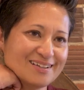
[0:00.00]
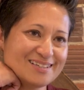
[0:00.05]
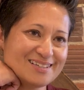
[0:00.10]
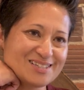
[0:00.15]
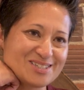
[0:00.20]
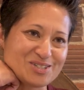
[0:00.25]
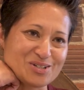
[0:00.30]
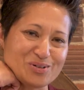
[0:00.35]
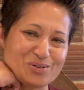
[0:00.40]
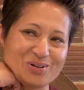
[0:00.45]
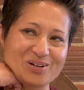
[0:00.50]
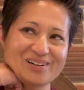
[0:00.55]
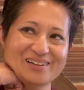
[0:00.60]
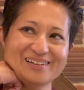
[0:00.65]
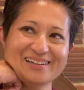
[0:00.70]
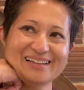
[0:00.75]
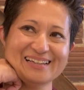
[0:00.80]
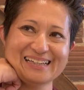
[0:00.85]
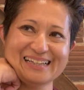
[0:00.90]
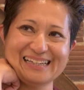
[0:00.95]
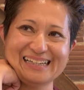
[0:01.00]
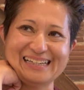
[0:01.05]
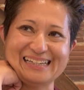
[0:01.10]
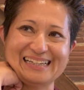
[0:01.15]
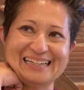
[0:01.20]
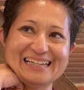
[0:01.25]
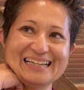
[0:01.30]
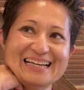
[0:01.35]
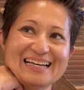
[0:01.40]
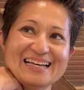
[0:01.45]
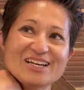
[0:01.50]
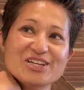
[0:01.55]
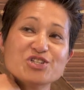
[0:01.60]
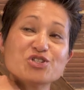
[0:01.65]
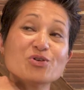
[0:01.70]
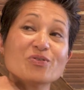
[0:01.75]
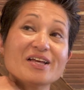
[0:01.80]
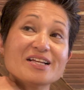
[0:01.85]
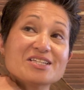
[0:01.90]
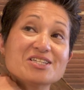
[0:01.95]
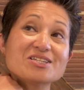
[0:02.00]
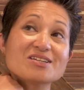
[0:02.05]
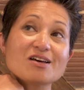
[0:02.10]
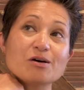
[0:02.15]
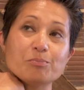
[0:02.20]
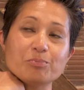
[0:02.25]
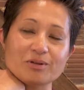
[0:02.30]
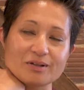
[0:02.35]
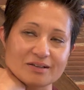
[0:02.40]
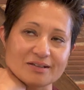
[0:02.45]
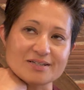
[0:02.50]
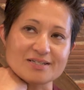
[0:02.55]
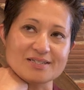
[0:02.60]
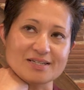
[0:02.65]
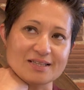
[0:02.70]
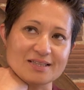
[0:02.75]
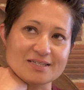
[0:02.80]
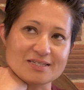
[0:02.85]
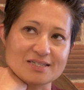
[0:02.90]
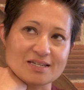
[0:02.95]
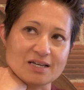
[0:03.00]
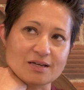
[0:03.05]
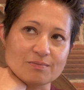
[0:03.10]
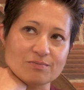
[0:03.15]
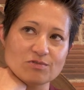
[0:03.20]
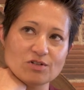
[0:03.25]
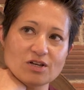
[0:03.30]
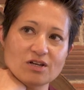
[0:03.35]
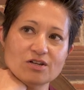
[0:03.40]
So, so that's completely stayed the same.